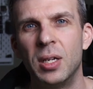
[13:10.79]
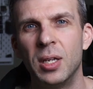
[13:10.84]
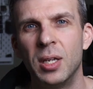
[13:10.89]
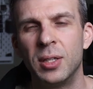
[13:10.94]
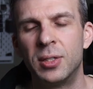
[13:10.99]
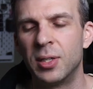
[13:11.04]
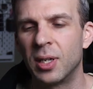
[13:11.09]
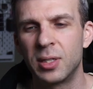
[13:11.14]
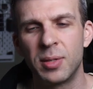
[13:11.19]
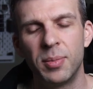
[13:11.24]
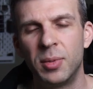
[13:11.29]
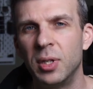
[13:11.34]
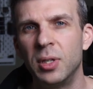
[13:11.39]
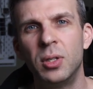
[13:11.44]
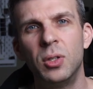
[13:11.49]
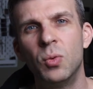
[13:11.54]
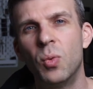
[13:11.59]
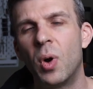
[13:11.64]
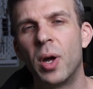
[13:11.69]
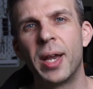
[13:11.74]
It's not something
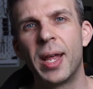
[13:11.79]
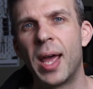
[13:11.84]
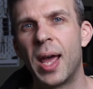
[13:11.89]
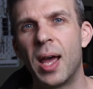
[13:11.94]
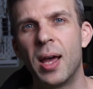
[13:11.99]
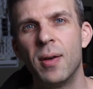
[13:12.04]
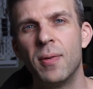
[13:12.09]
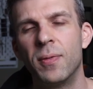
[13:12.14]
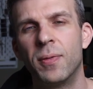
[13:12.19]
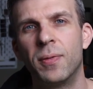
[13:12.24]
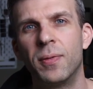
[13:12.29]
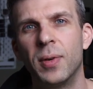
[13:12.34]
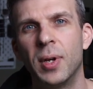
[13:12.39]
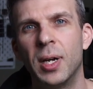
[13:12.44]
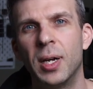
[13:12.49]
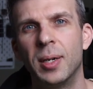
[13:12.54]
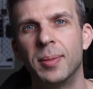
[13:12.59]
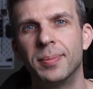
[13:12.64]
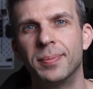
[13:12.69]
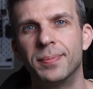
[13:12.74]
you want to have
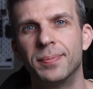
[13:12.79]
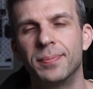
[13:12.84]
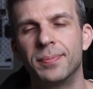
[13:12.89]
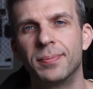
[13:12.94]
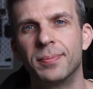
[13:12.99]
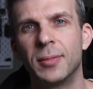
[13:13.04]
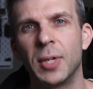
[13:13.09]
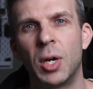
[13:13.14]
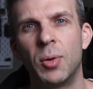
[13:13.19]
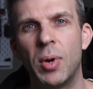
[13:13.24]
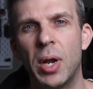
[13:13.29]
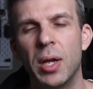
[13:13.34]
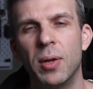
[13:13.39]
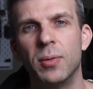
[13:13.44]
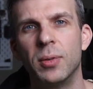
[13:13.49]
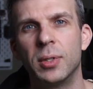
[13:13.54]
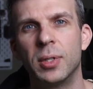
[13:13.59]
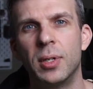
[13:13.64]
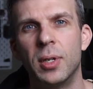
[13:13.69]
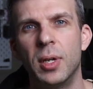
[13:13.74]

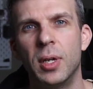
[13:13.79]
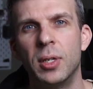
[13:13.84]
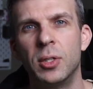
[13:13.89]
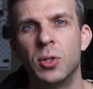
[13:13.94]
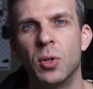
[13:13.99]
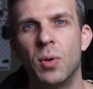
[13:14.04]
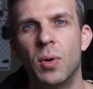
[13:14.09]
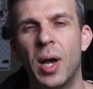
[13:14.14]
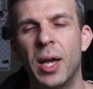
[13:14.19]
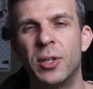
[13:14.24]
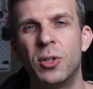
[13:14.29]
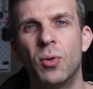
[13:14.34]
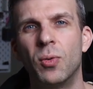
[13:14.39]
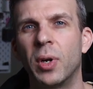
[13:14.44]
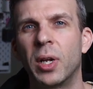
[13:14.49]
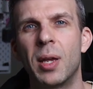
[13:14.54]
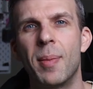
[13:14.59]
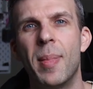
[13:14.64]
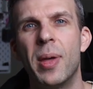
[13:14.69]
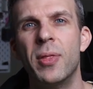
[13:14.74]
around. So I don't
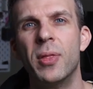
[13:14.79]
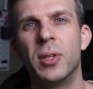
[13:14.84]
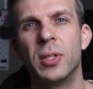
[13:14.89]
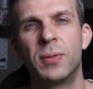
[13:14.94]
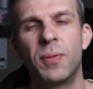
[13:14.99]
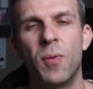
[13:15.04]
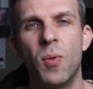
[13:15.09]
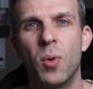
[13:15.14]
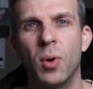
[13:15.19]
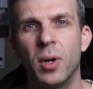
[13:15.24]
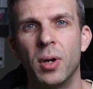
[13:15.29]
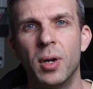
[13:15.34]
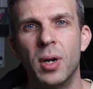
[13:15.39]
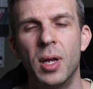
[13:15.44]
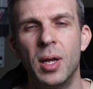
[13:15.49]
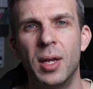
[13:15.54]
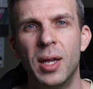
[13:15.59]
recommend this for